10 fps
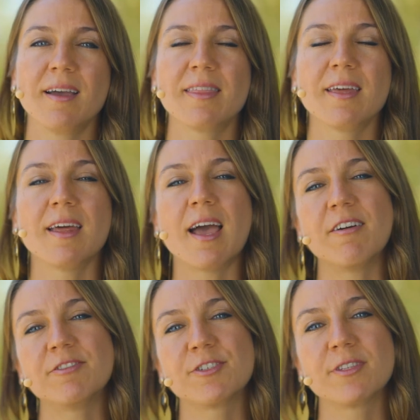And then
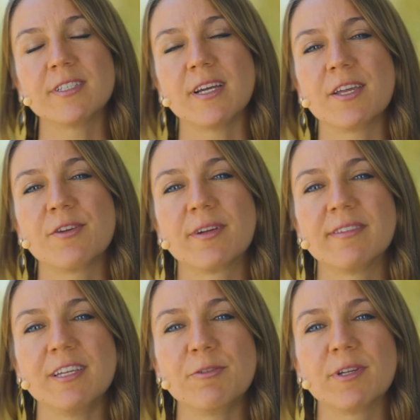after the Thai yoga
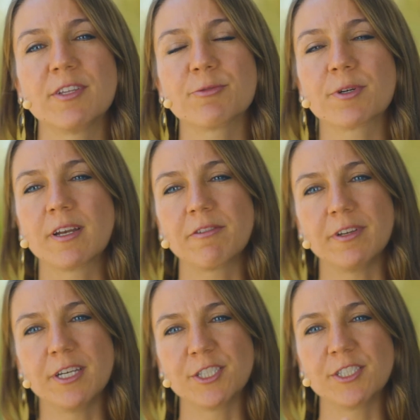sequence, we're going to
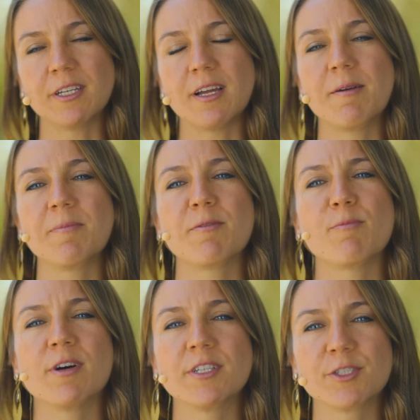finish up the
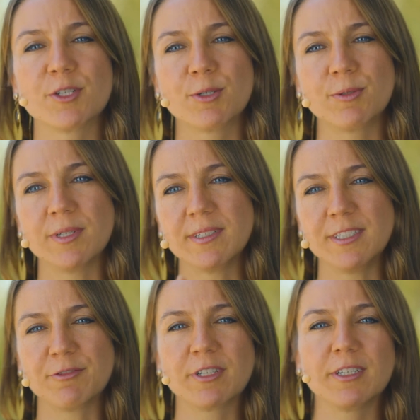module with
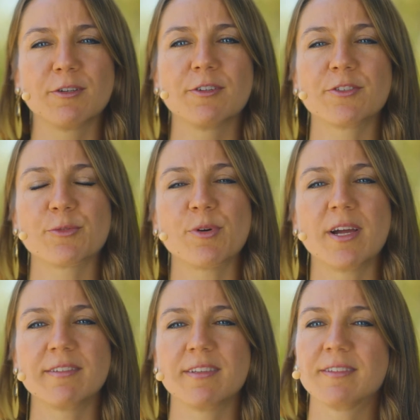different little
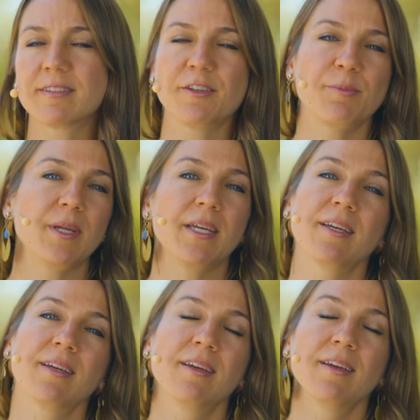surprises. Could
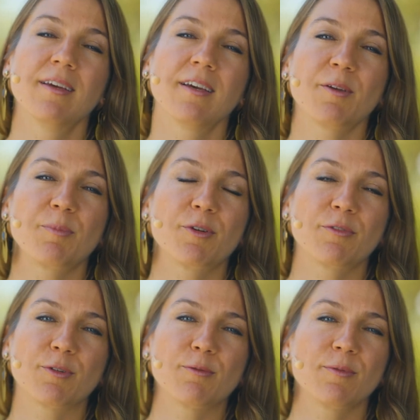be a
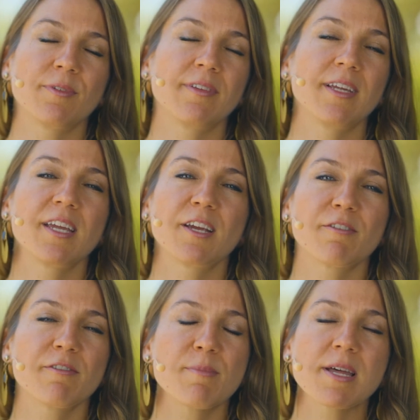beautiful singing
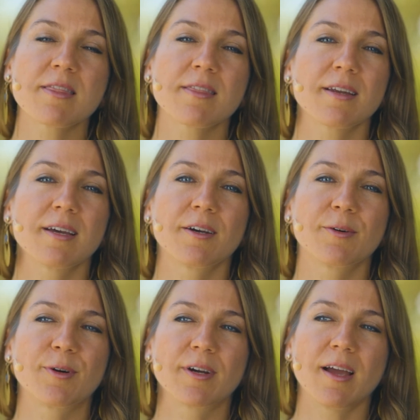of a mantra
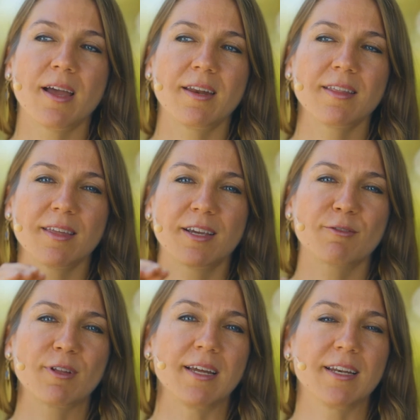or anything
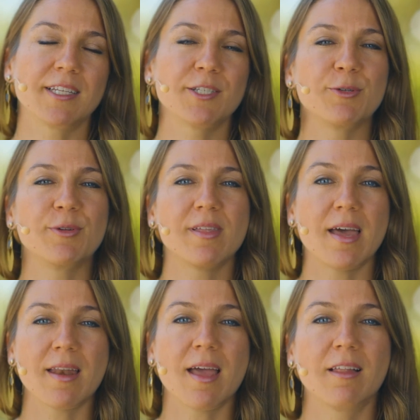related to
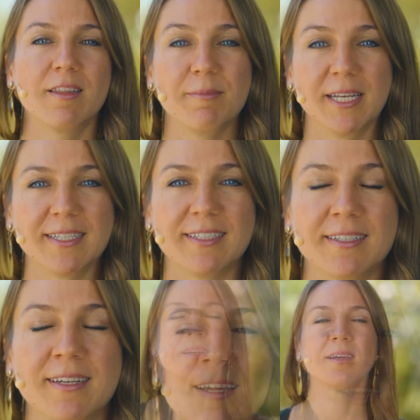that element.